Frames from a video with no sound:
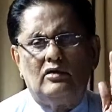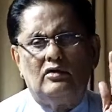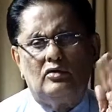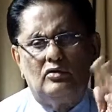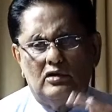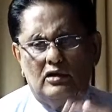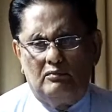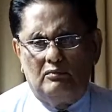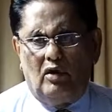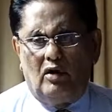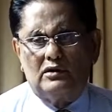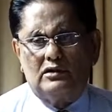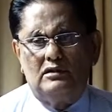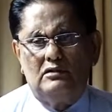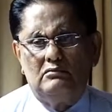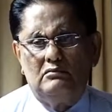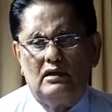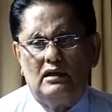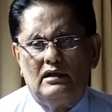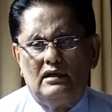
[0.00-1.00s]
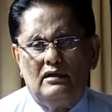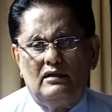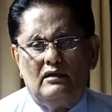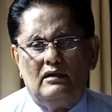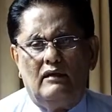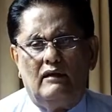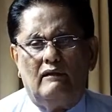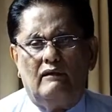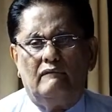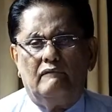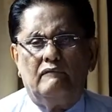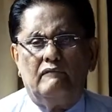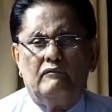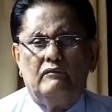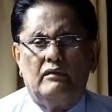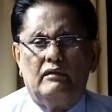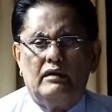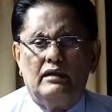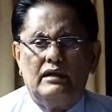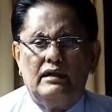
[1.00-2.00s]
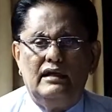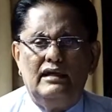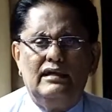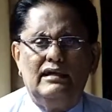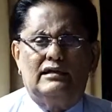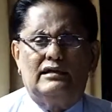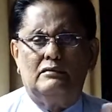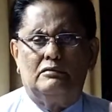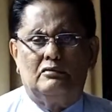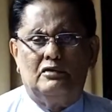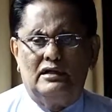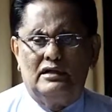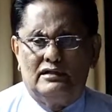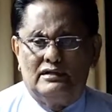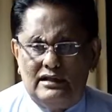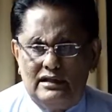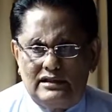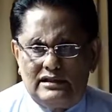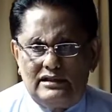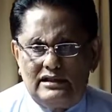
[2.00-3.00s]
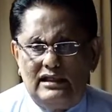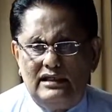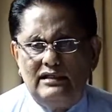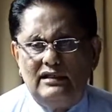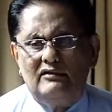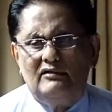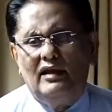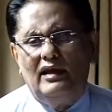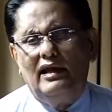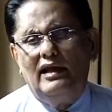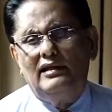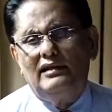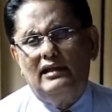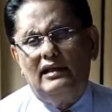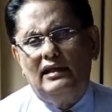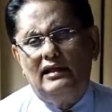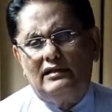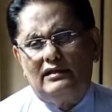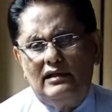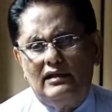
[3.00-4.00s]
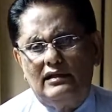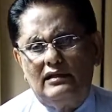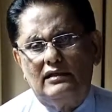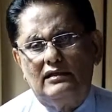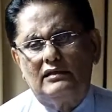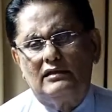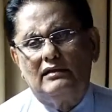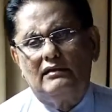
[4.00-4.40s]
to the bottom, interpret this in the way they think